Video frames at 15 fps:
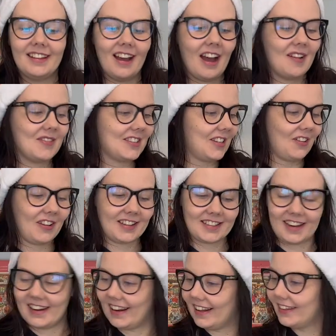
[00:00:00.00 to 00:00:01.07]
I'm so
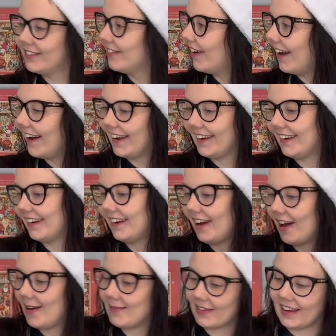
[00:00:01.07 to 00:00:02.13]
excited.
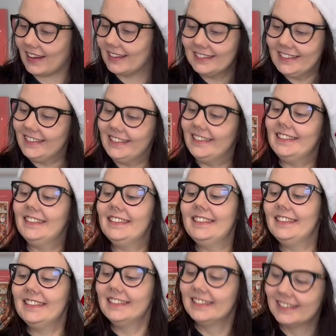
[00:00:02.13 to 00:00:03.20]
I'm like,
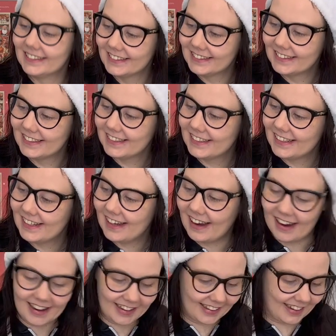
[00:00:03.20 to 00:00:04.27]
ooh,
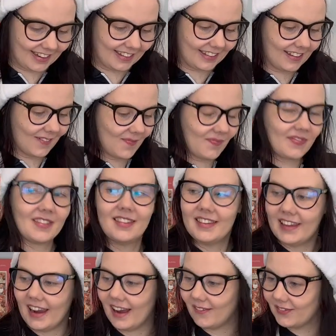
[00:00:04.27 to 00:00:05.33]
I can't.
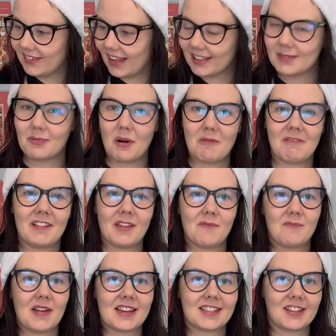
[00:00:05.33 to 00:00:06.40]
Yeah, that's probably the
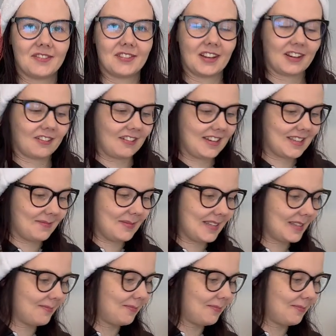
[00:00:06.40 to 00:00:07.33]
best of the Christmas